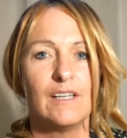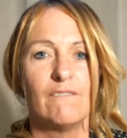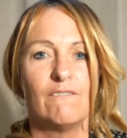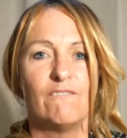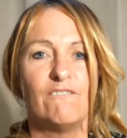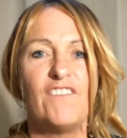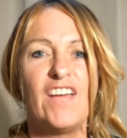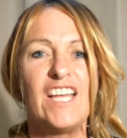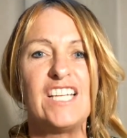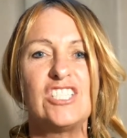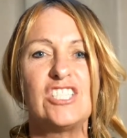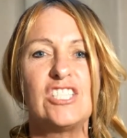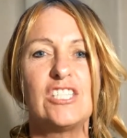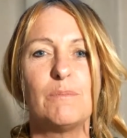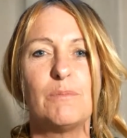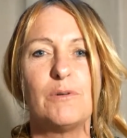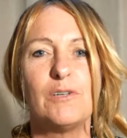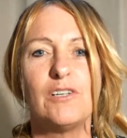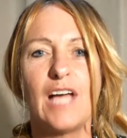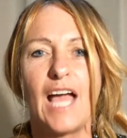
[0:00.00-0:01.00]

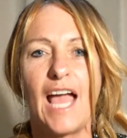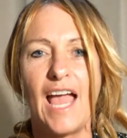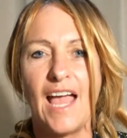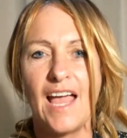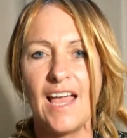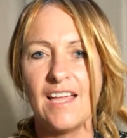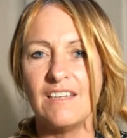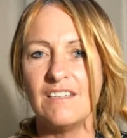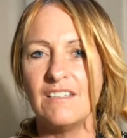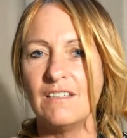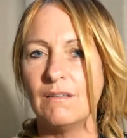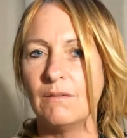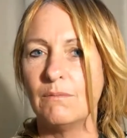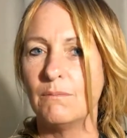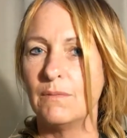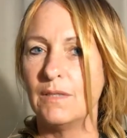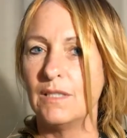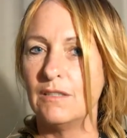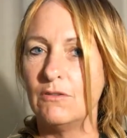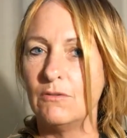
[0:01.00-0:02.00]
vegetable, and
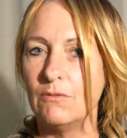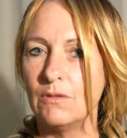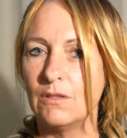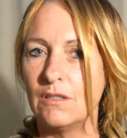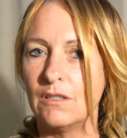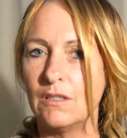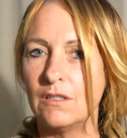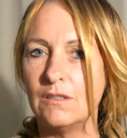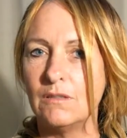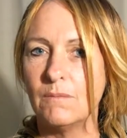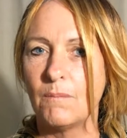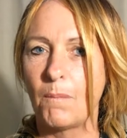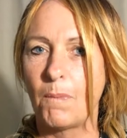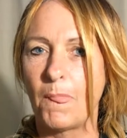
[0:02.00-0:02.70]
mineral.